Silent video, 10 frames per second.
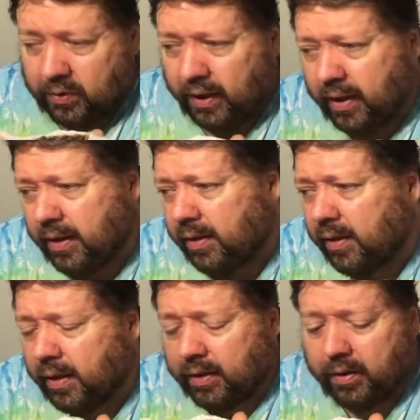Kind of
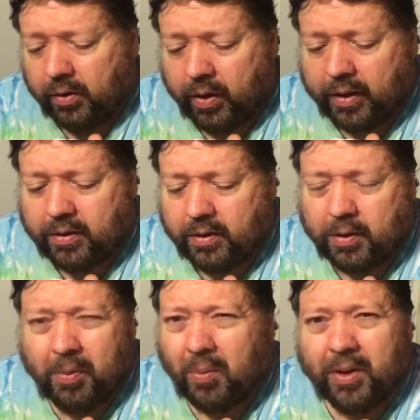like grassy
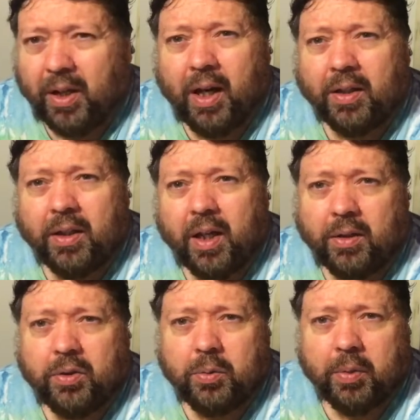smell, but not
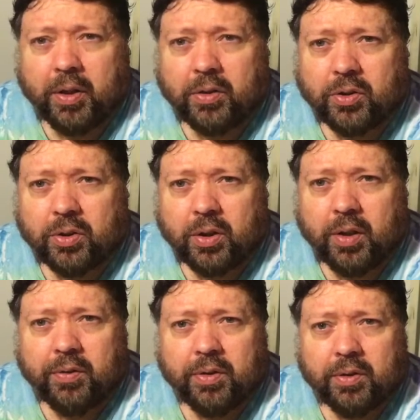not too much
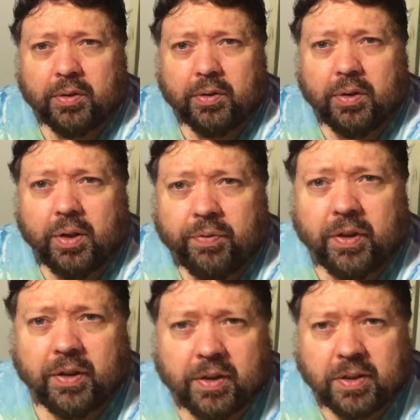of a. If
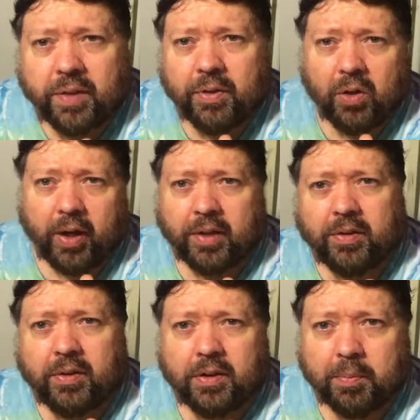it does have a
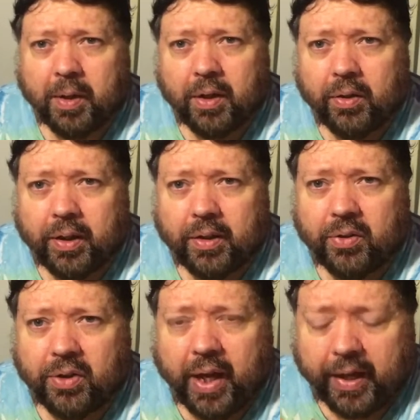grassy smell, it's
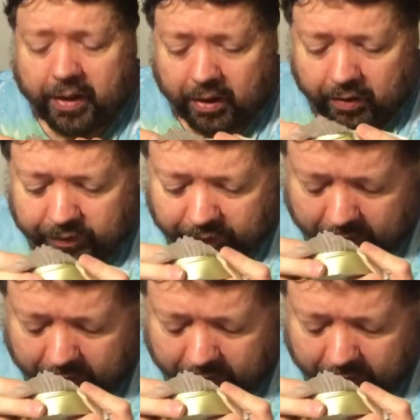that of